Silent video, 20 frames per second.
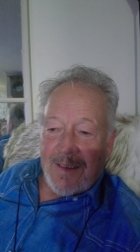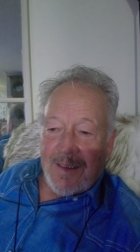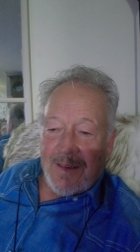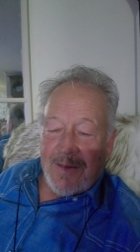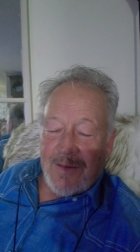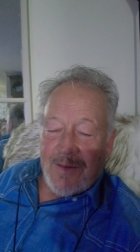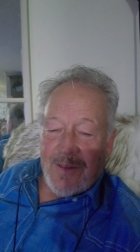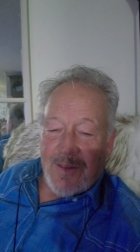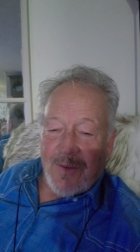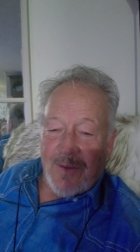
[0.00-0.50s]
Uh,
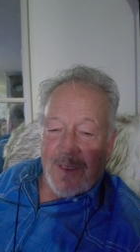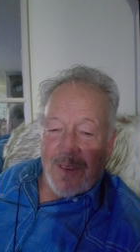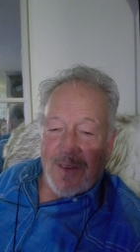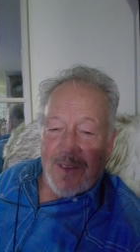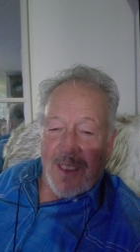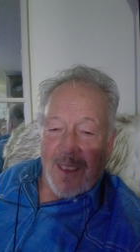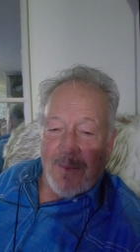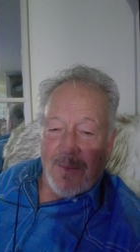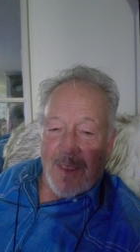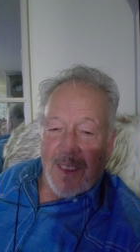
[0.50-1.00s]
it was a great
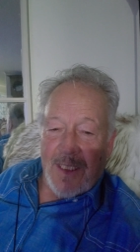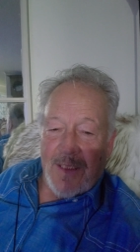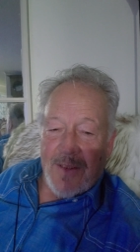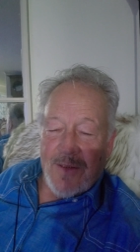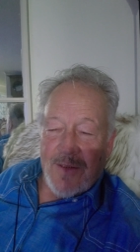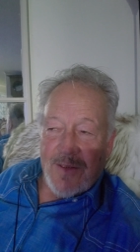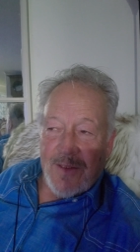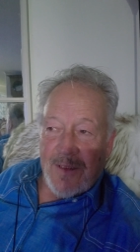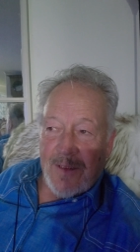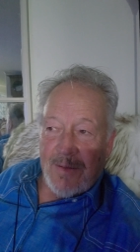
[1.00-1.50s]
time
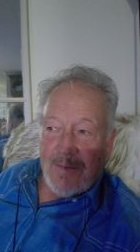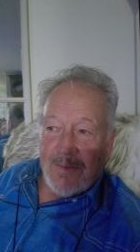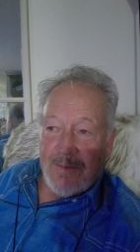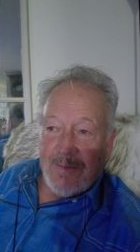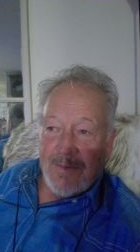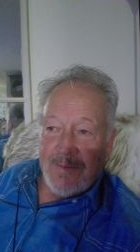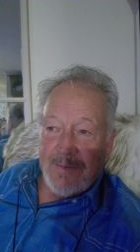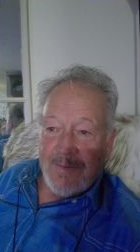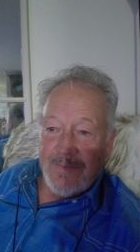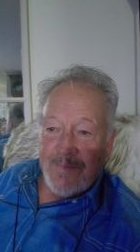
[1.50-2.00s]
last year.
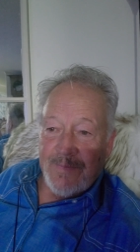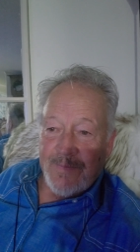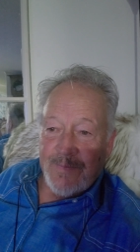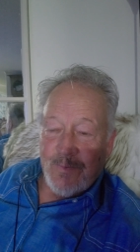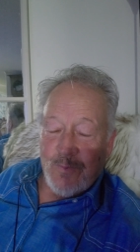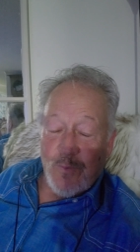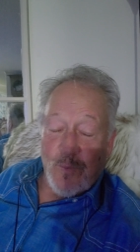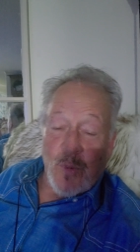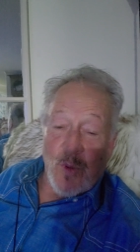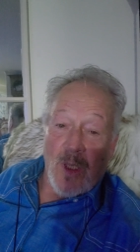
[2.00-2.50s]

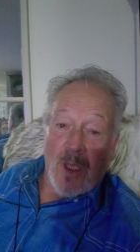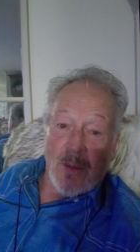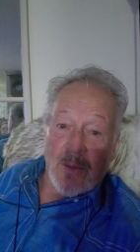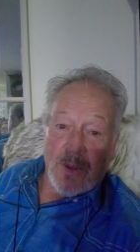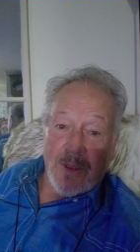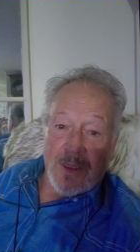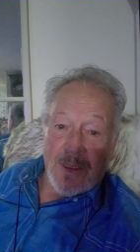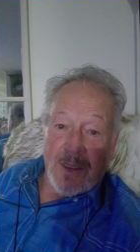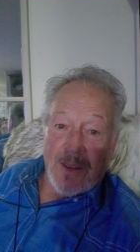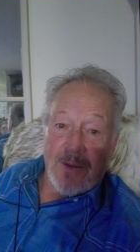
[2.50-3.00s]

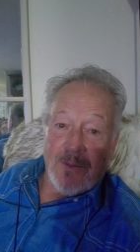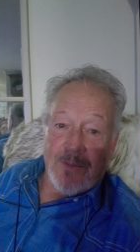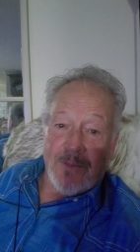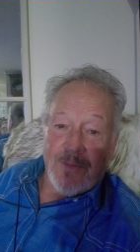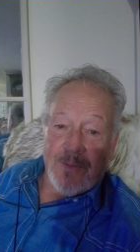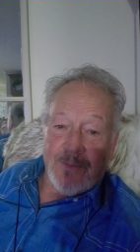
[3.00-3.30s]
Probably a uh,